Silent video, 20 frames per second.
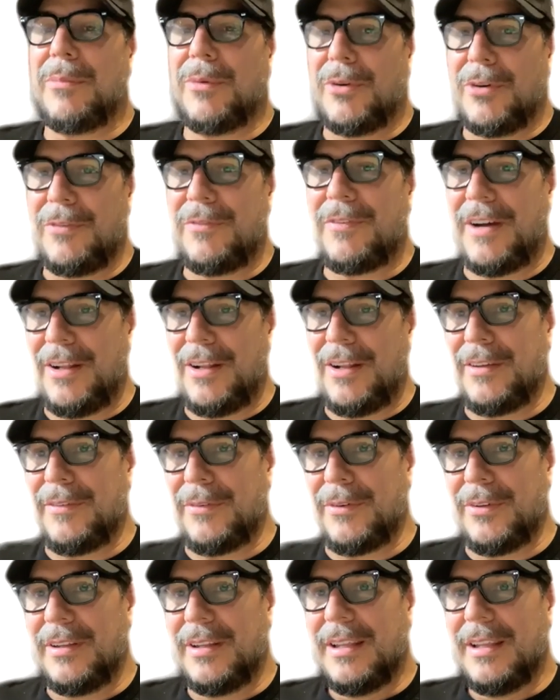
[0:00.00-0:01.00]
more
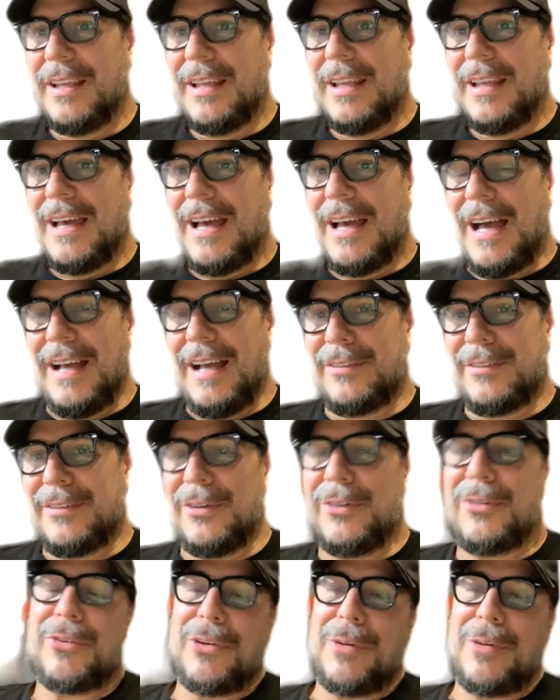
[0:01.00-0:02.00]
valuable as
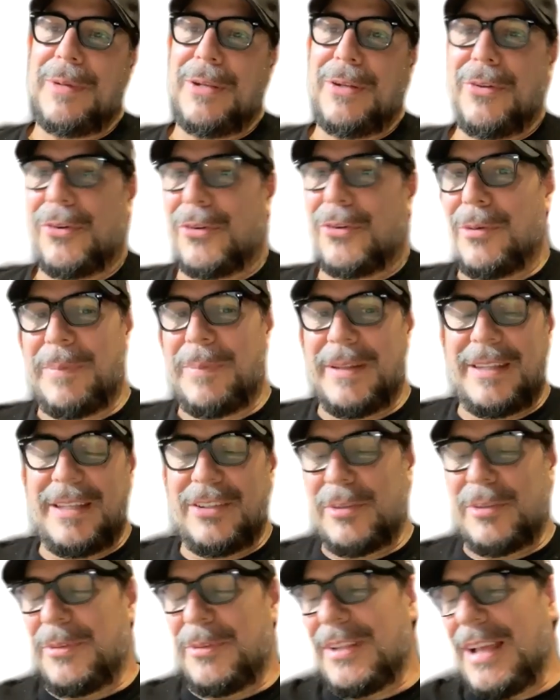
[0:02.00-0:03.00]
there's going to be no
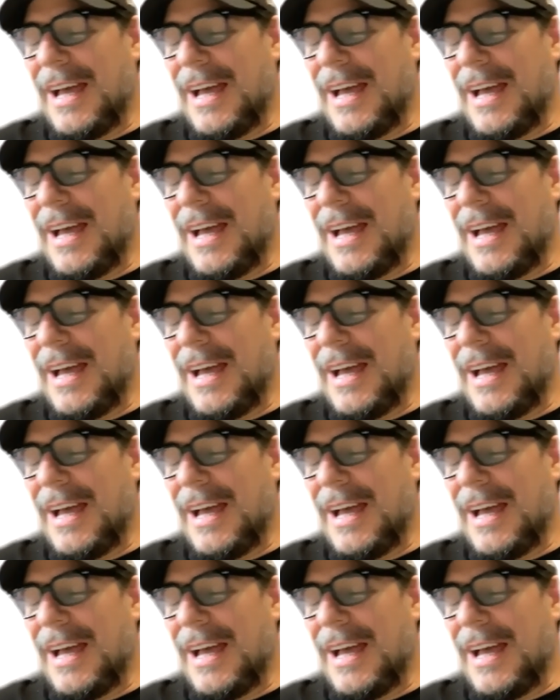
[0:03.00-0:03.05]
competition.